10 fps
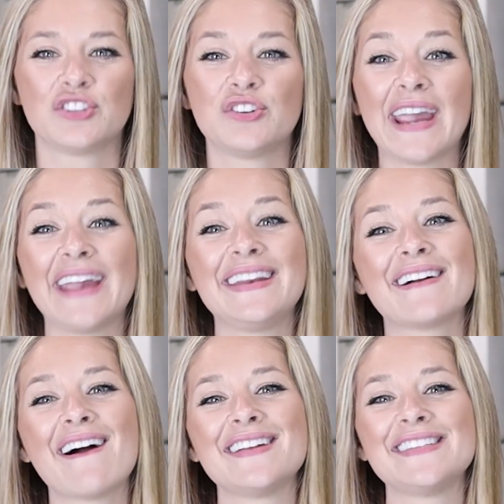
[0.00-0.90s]
Creating
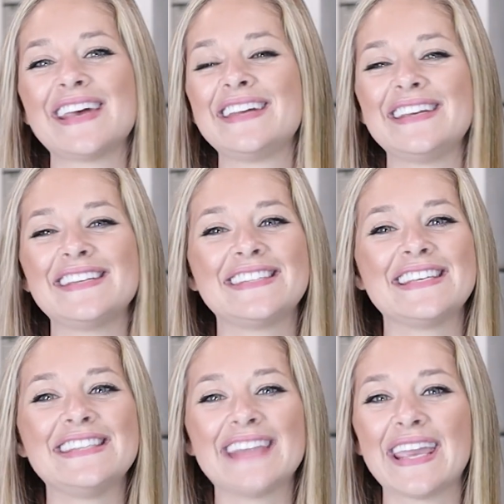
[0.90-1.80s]
content is
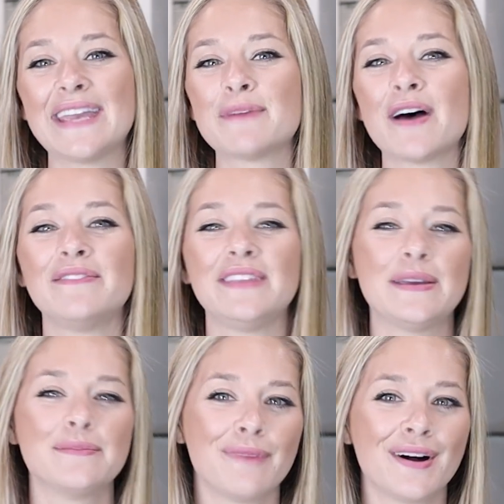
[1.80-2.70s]
the name of
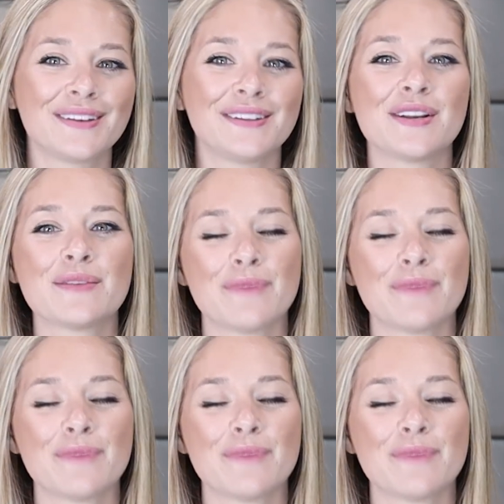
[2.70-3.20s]
the modern